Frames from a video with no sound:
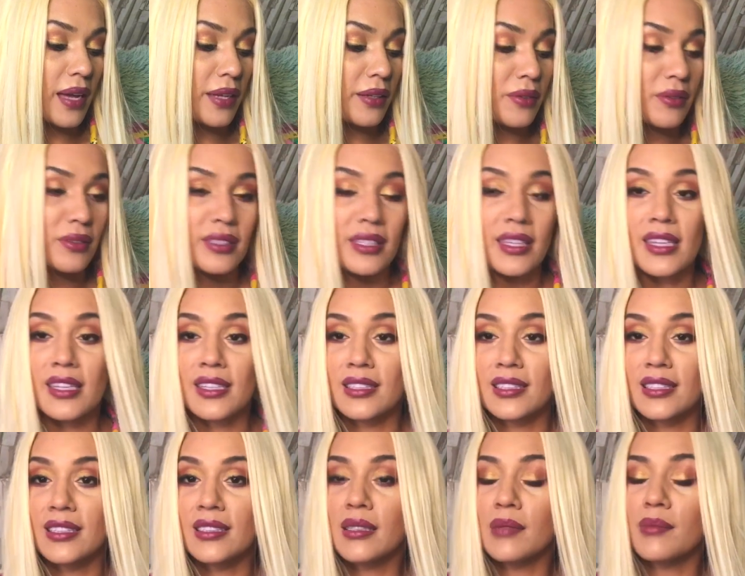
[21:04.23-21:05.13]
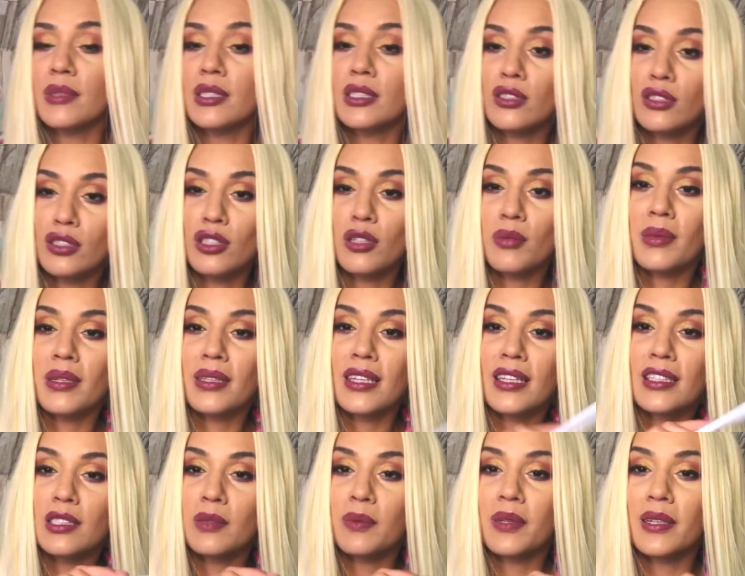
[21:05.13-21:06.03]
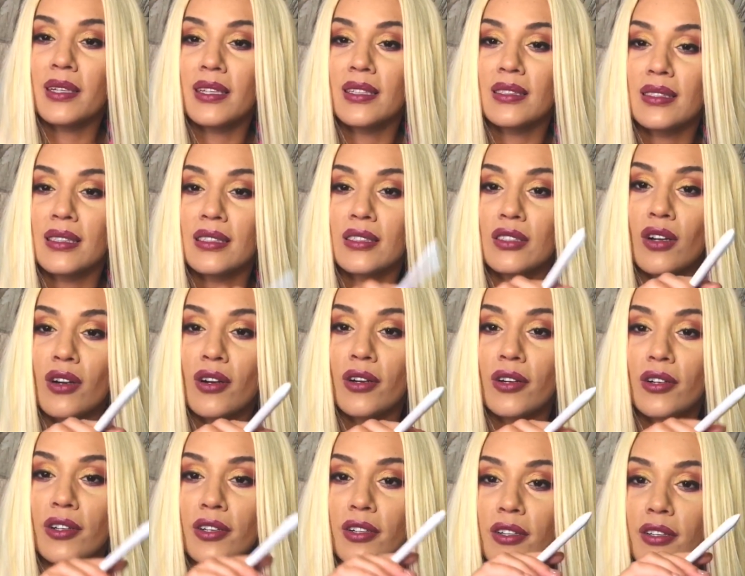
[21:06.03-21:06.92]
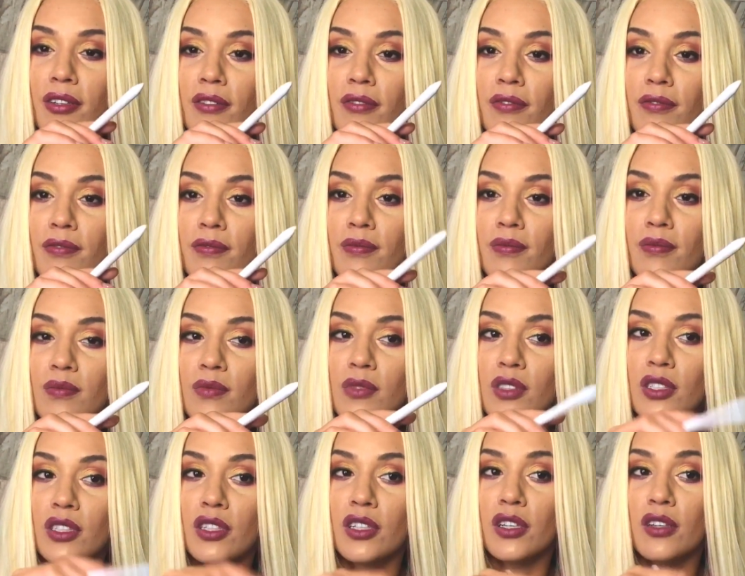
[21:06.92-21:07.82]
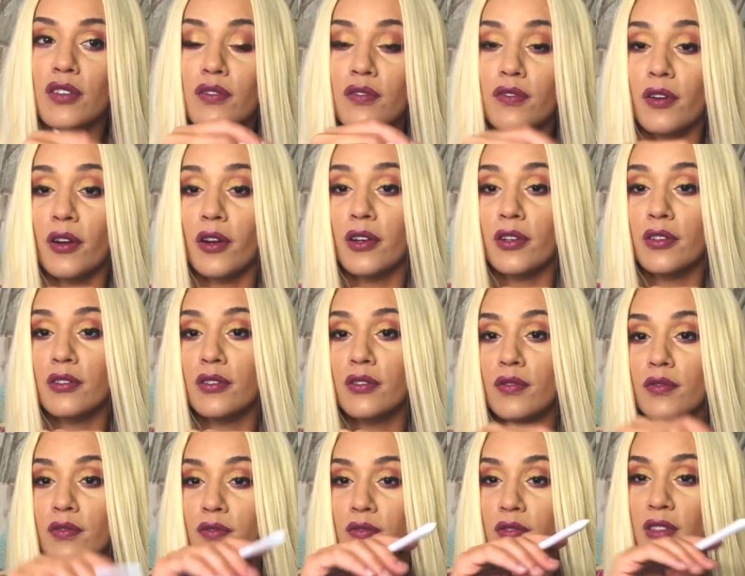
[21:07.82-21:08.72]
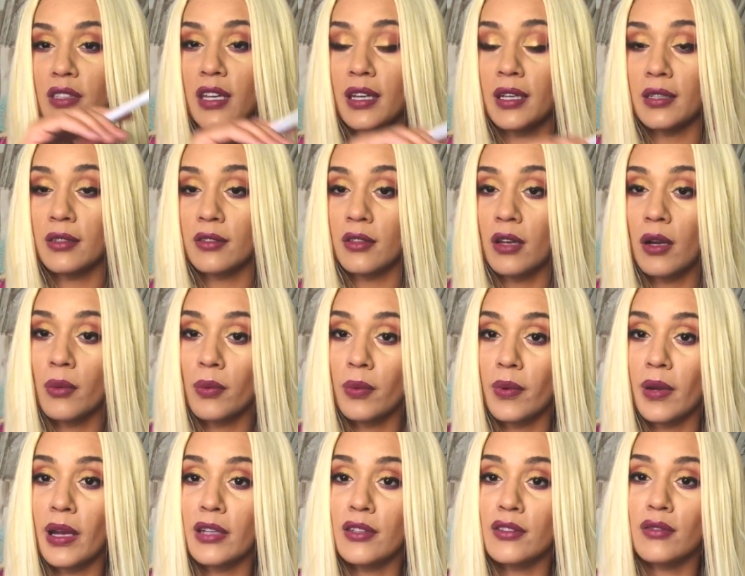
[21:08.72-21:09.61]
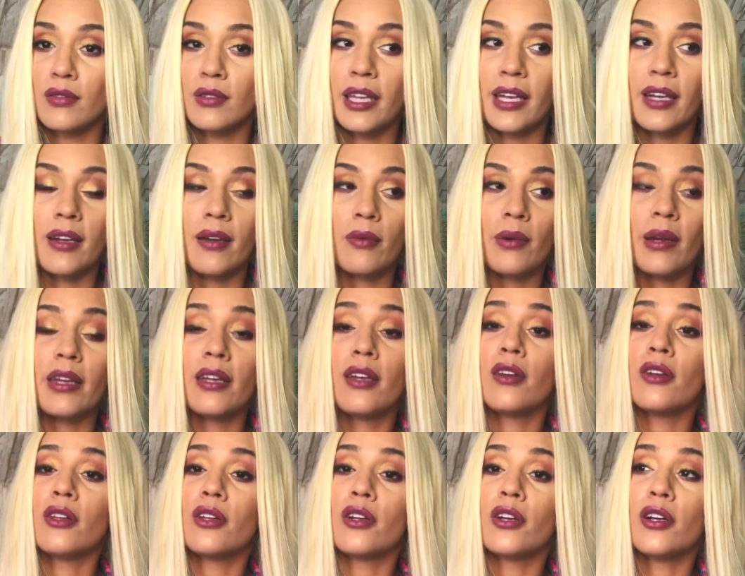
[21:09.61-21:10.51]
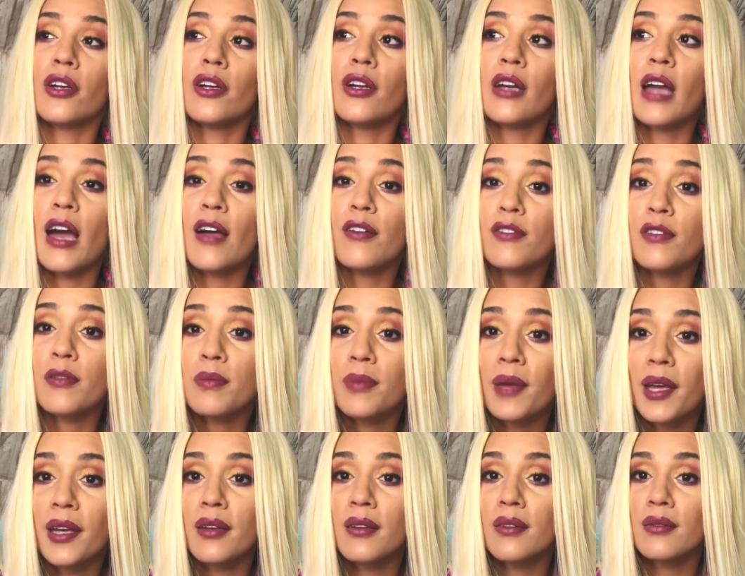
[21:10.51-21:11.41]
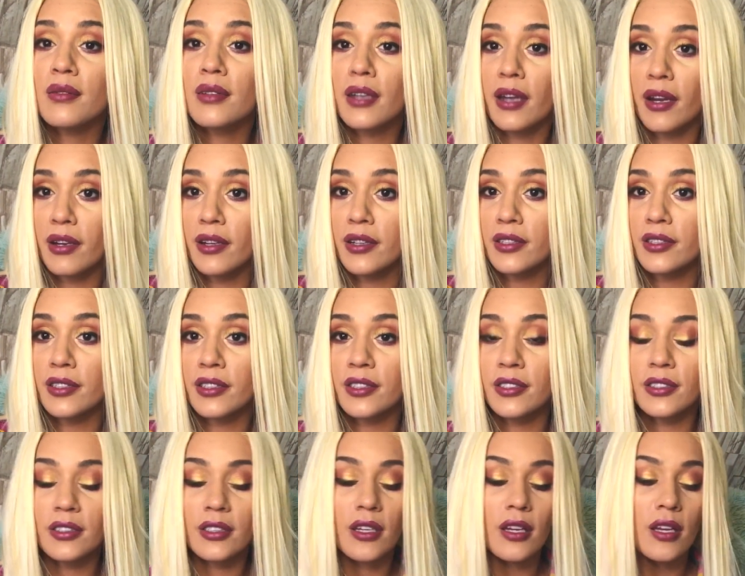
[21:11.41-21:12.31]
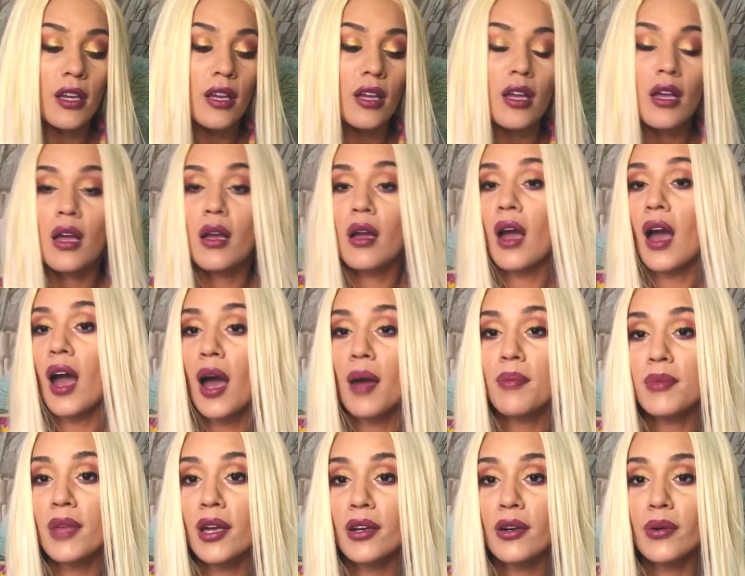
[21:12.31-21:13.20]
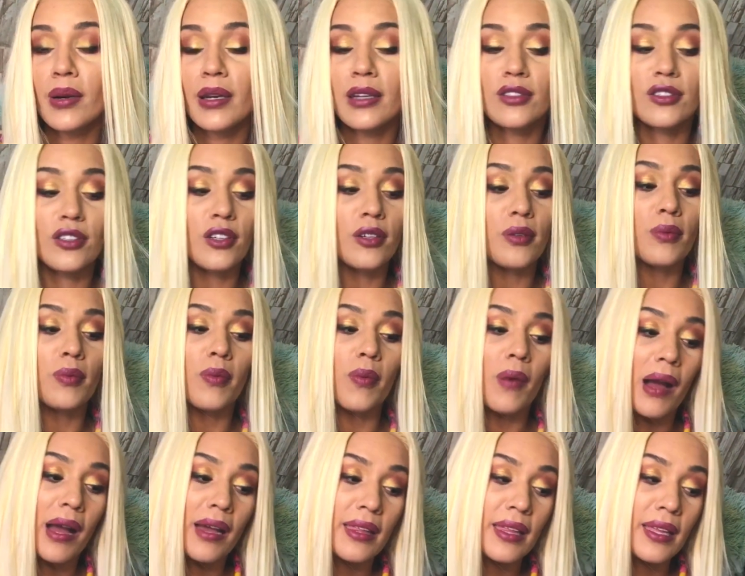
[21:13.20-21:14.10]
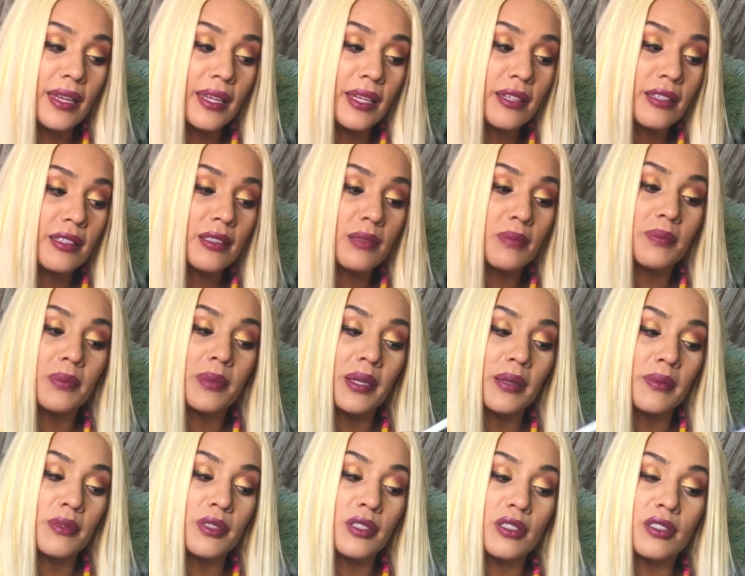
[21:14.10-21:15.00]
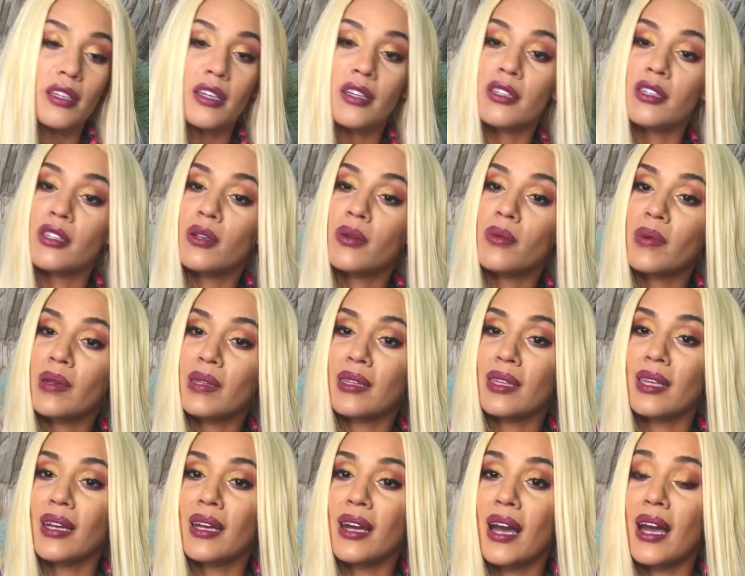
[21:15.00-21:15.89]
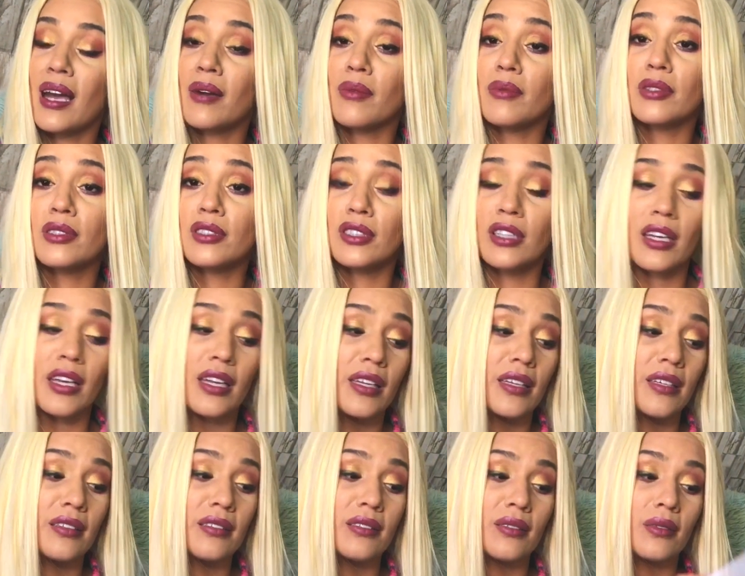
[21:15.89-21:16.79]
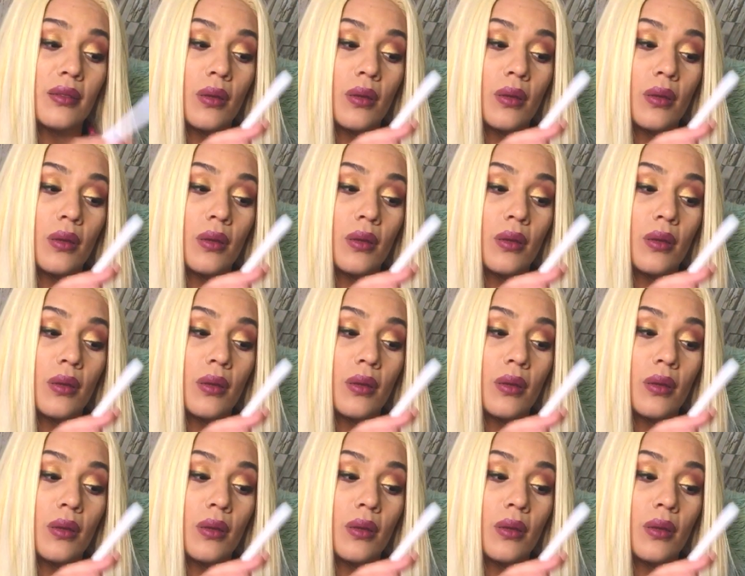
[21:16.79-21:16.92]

don't see that on the list. I'm assuming that's because it's harder to convert than regular alphabet characters. I'm not quite sure why that is, but I'm just telling you what they got, which is